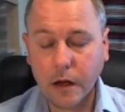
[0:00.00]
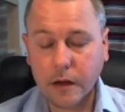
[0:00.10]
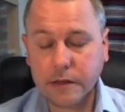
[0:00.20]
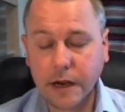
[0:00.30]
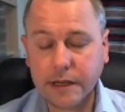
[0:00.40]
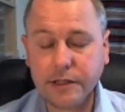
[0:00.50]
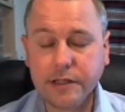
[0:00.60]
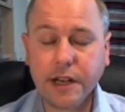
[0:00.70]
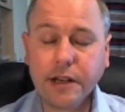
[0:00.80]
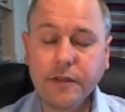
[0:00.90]
So let's just
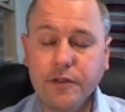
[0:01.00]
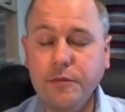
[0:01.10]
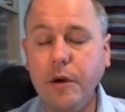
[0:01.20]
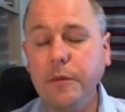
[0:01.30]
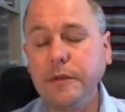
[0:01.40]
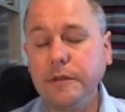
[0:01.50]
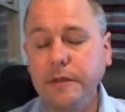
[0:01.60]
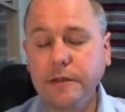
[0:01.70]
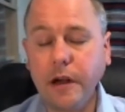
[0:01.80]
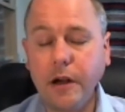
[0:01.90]
take a few moments
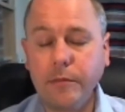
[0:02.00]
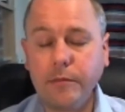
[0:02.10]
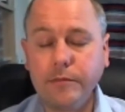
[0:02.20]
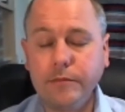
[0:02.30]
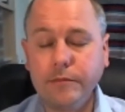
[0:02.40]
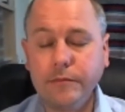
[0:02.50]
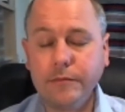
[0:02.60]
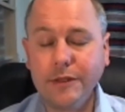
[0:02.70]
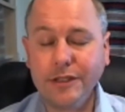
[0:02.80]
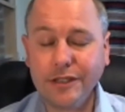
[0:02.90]

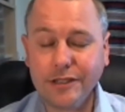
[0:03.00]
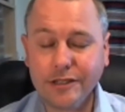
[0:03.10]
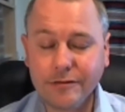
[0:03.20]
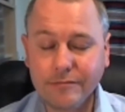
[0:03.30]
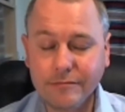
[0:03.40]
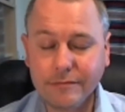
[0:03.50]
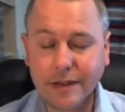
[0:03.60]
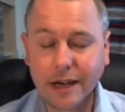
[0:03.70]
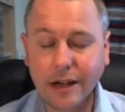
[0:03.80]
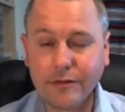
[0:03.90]
to just
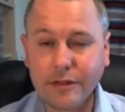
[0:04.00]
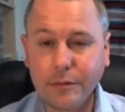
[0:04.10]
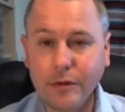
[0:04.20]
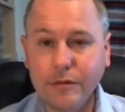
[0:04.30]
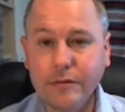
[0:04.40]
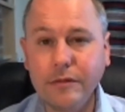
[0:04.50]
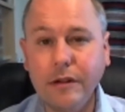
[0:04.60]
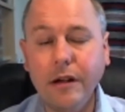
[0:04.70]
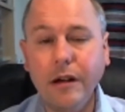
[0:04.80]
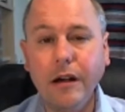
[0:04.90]
get comfortable,
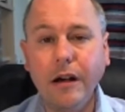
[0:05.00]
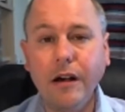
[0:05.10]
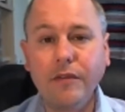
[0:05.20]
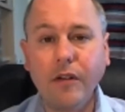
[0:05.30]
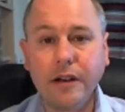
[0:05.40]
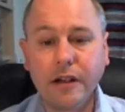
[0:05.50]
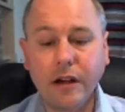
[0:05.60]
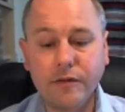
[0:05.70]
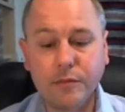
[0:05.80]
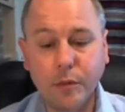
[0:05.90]
find a
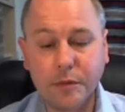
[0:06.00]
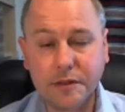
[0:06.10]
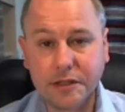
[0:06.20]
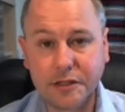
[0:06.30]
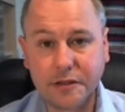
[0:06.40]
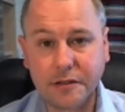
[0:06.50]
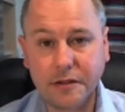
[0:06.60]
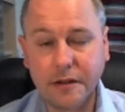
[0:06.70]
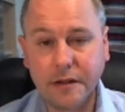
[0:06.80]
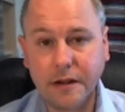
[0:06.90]
comfortable position
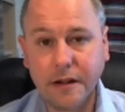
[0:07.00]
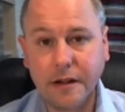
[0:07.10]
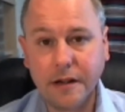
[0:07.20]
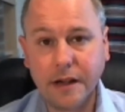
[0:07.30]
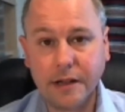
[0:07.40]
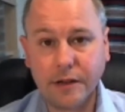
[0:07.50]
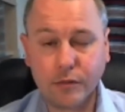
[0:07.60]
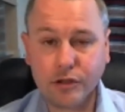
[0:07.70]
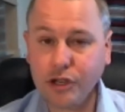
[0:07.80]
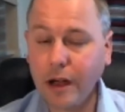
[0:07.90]
in your
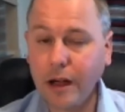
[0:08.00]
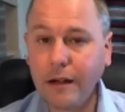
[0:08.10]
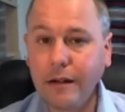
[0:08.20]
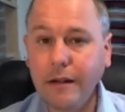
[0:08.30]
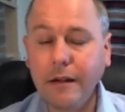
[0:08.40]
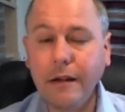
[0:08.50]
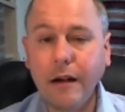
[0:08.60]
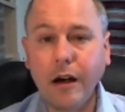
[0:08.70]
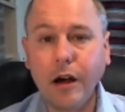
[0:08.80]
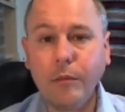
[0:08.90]
chair
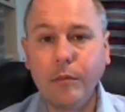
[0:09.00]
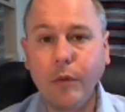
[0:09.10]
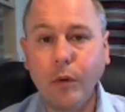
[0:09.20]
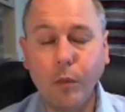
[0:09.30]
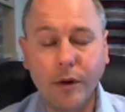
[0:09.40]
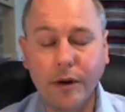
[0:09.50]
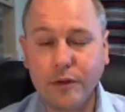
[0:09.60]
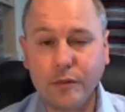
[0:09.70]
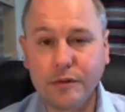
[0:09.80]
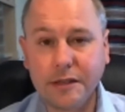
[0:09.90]
or wherever
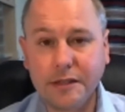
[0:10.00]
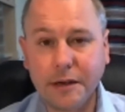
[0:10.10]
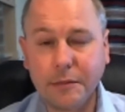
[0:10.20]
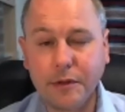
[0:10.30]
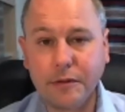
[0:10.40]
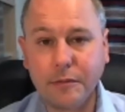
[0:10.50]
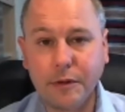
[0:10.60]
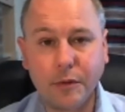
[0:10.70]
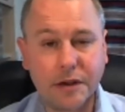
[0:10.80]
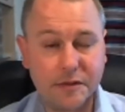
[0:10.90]
you're sitting with
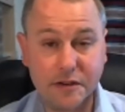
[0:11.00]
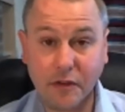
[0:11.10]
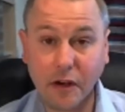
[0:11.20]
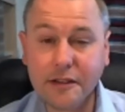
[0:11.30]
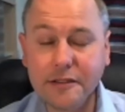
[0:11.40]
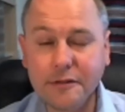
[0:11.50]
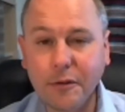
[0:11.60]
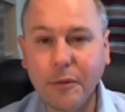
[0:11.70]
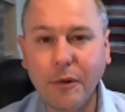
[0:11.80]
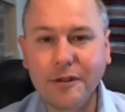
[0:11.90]
whatever device you're
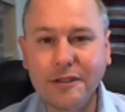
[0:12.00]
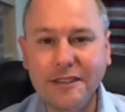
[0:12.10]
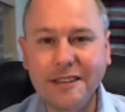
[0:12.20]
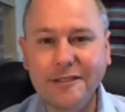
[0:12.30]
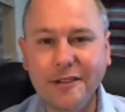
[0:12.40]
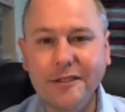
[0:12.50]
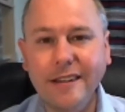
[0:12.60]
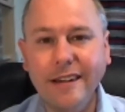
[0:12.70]
watching this on,